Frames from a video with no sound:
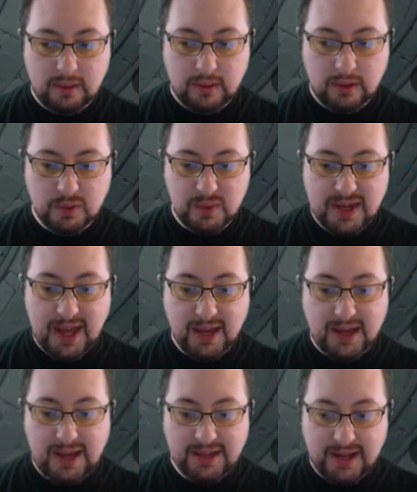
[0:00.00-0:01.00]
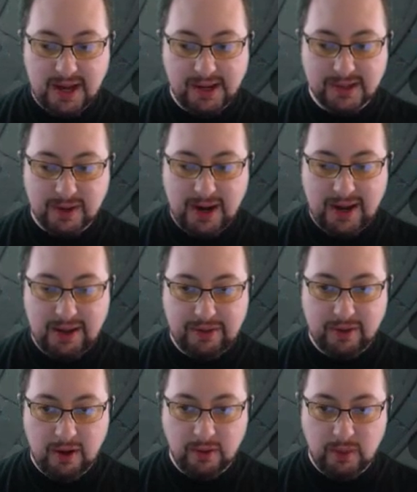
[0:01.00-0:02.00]
Because we can't cast Kaya's Wrath
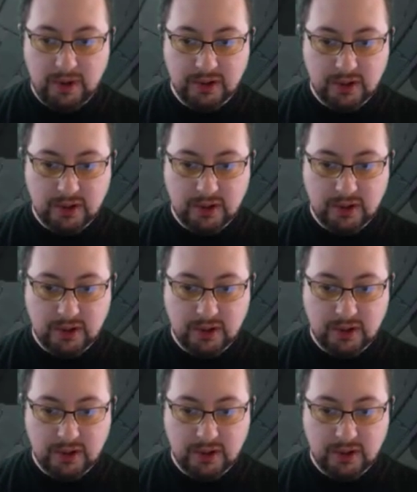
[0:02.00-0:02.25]
on 1